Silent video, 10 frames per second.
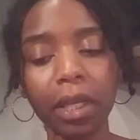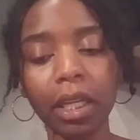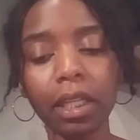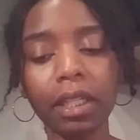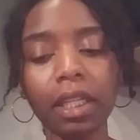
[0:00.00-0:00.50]

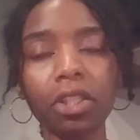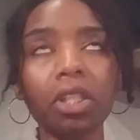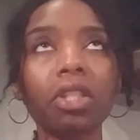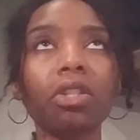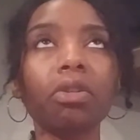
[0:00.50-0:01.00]
an
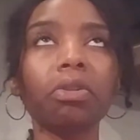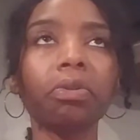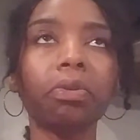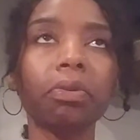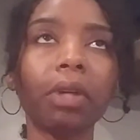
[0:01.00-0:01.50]
addiction
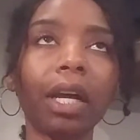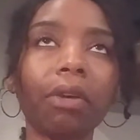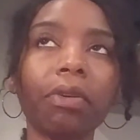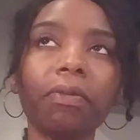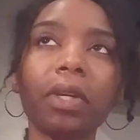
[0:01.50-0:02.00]
to, I
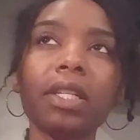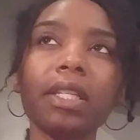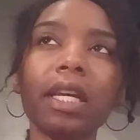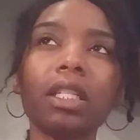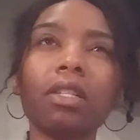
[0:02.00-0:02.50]
don't even want to
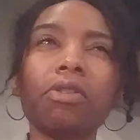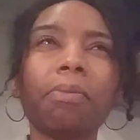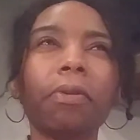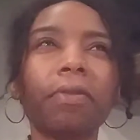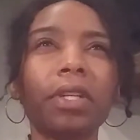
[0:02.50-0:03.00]
say just
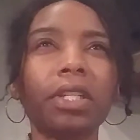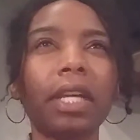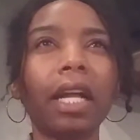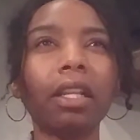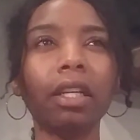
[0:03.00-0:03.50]

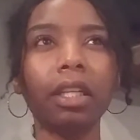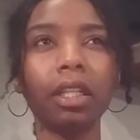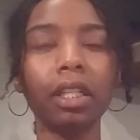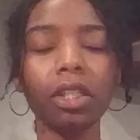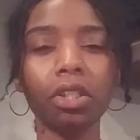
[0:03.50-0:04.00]
superficiality, an
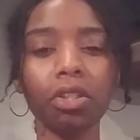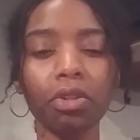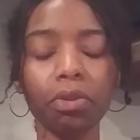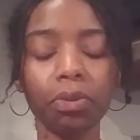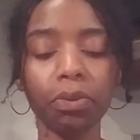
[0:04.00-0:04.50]
addiction
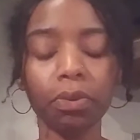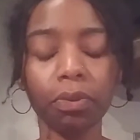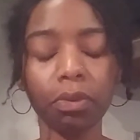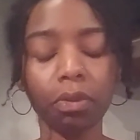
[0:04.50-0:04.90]
to